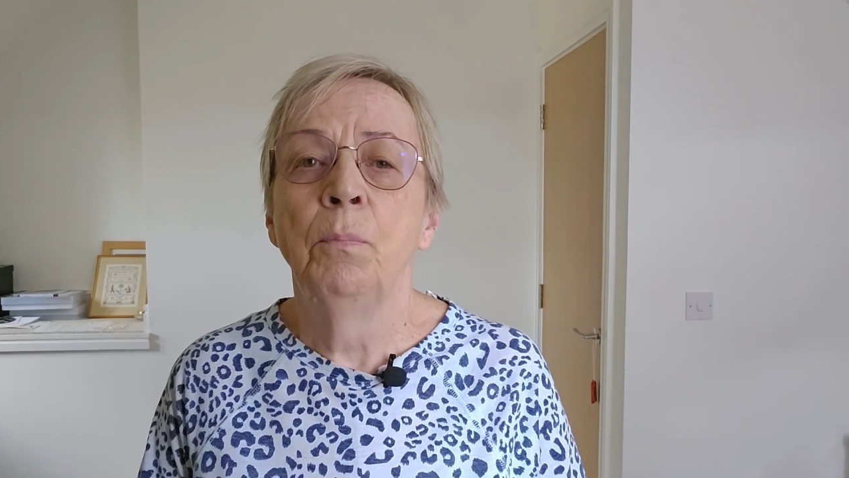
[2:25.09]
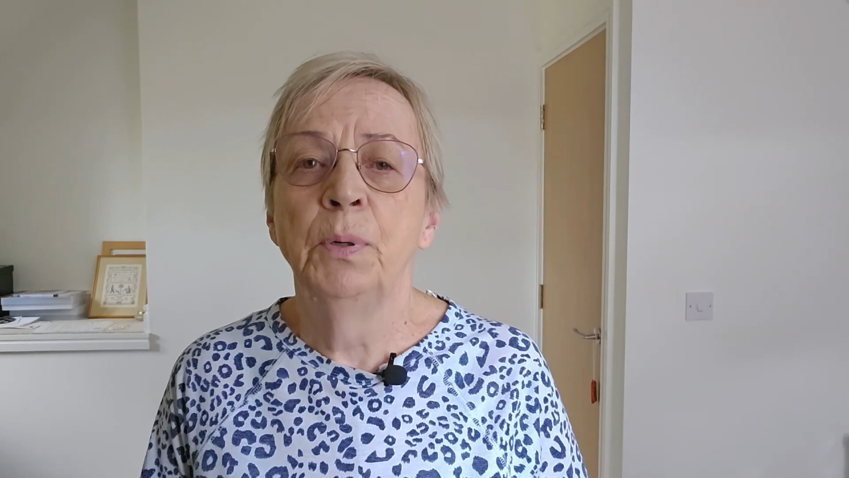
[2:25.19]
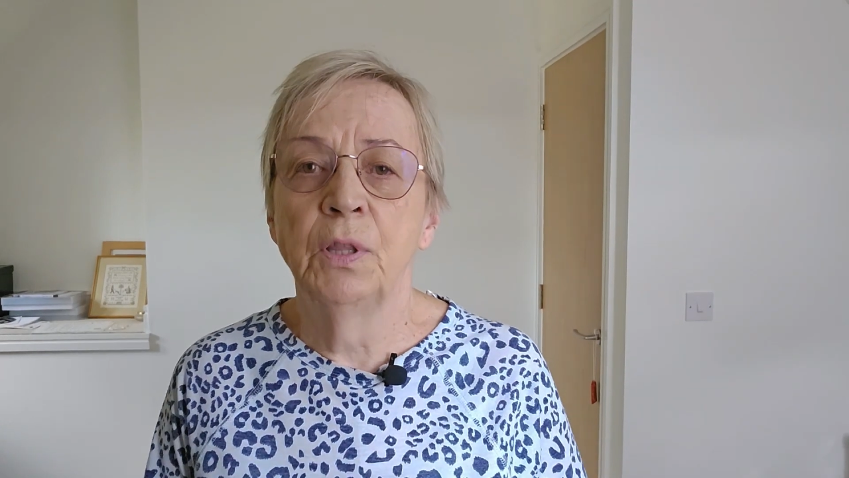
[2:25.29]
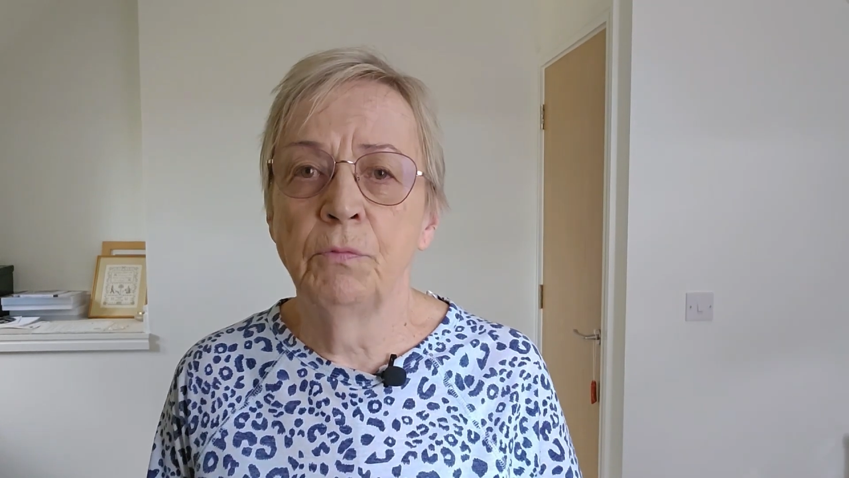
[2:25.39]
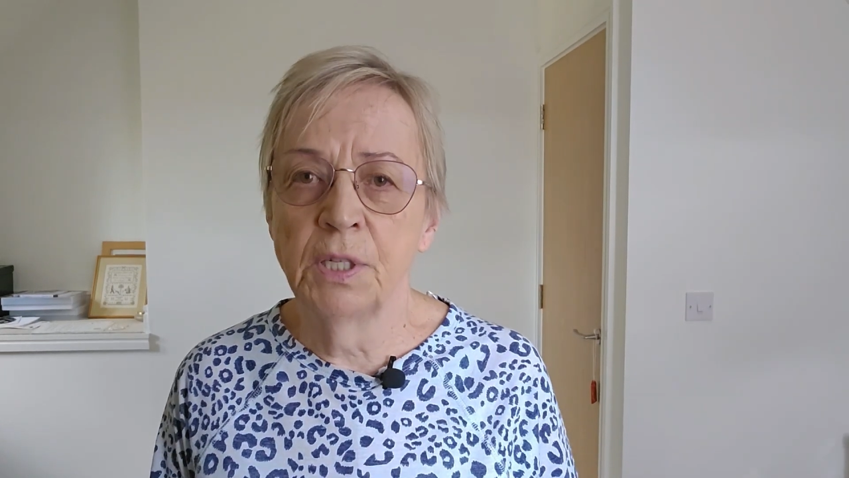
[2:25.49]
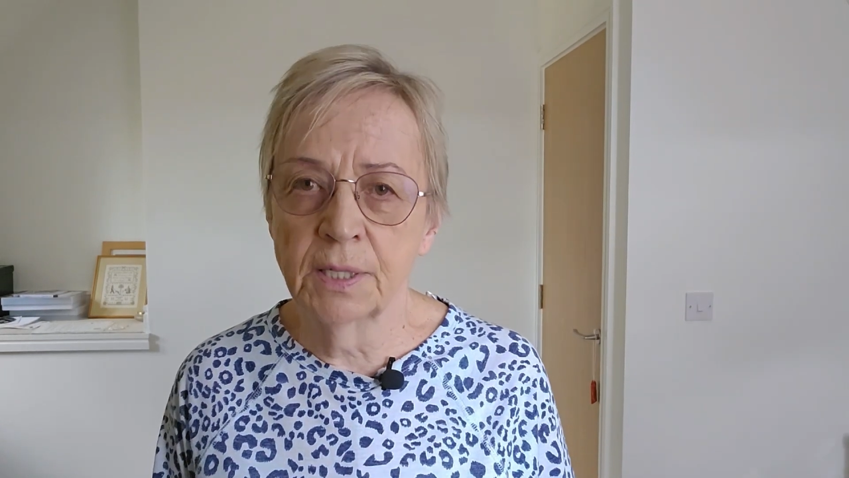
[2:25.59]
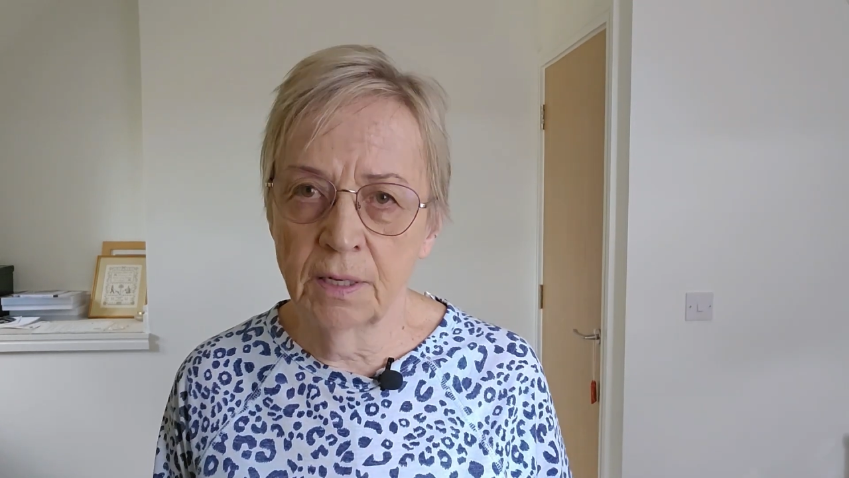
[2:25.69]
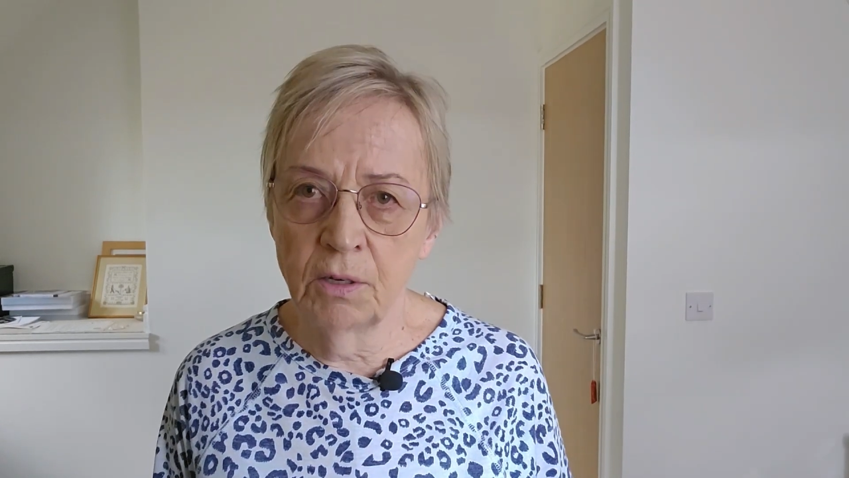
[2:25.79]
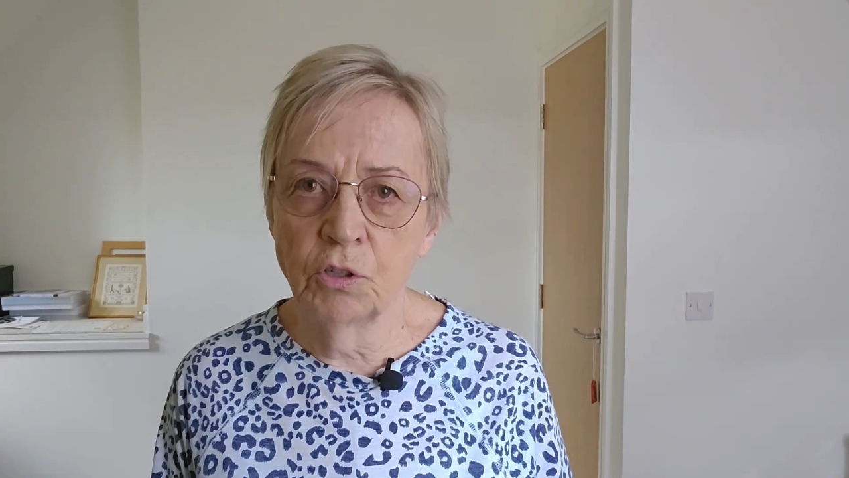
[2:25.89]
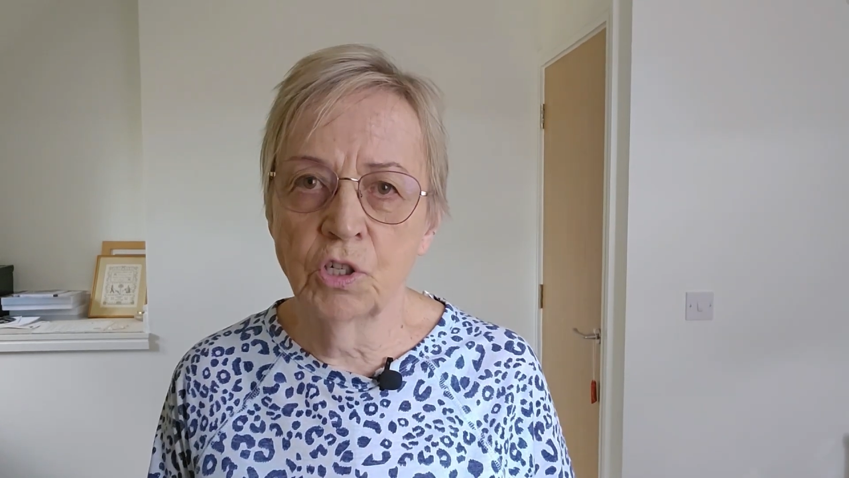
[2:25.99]
But the
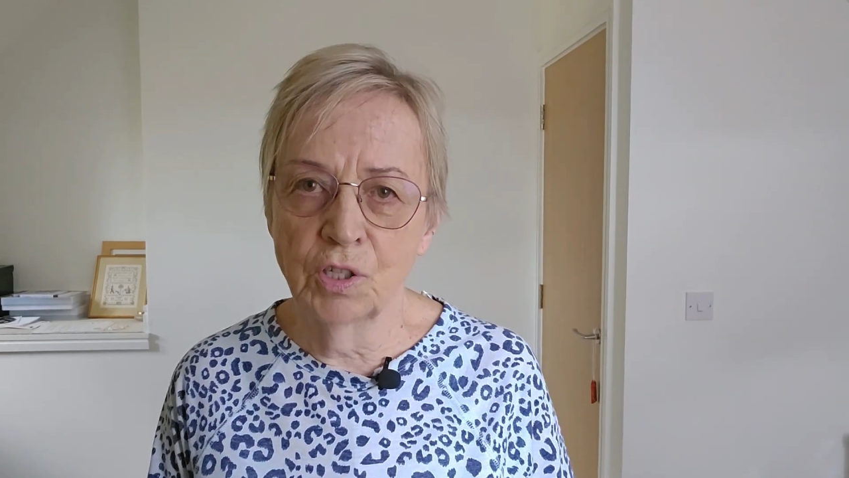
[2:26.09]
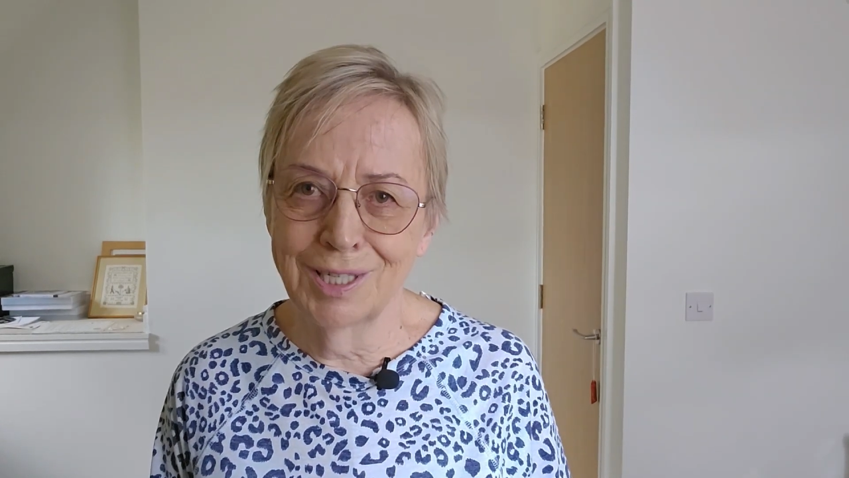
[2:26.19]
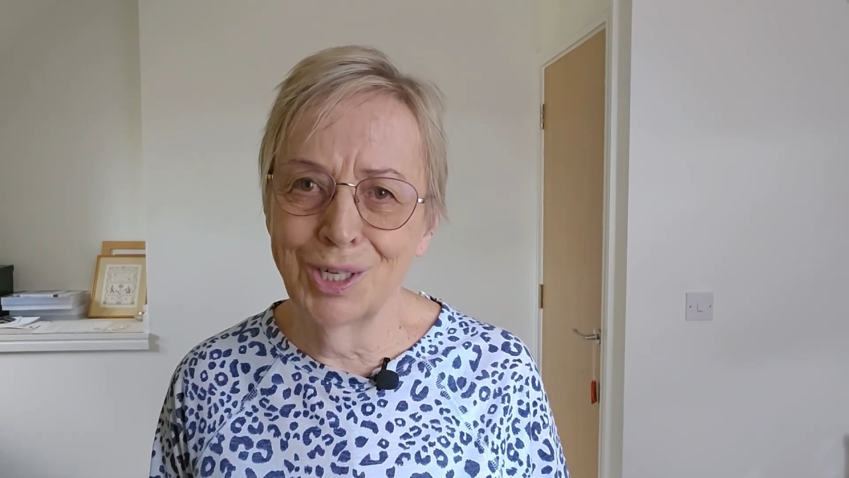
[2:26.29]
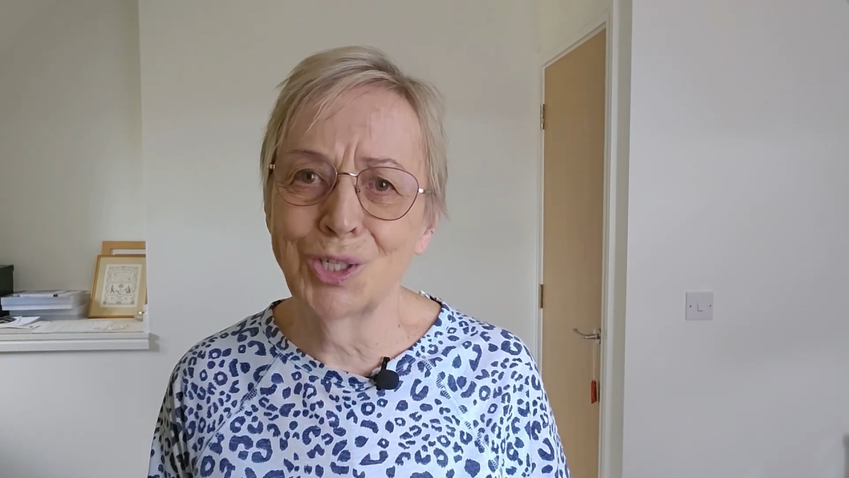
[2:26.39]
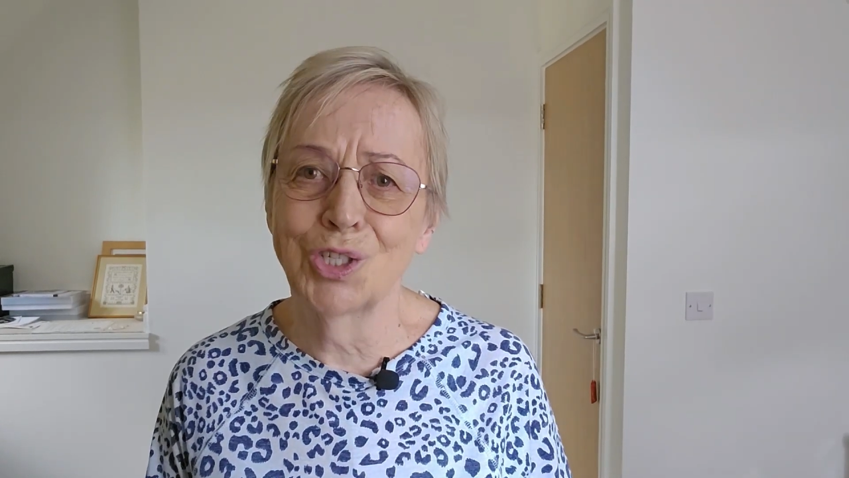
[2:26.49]
research does